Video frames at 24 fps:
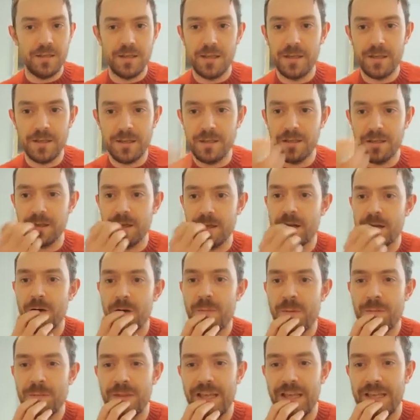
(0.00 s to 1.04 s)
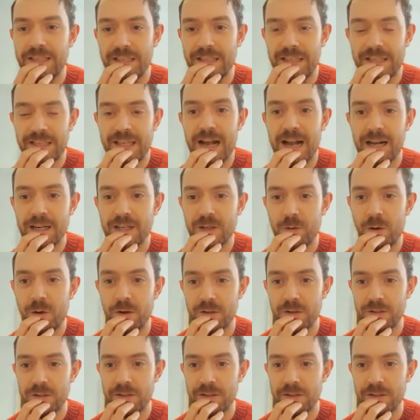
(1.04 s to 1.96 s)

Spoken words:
I can't remember his exact quote,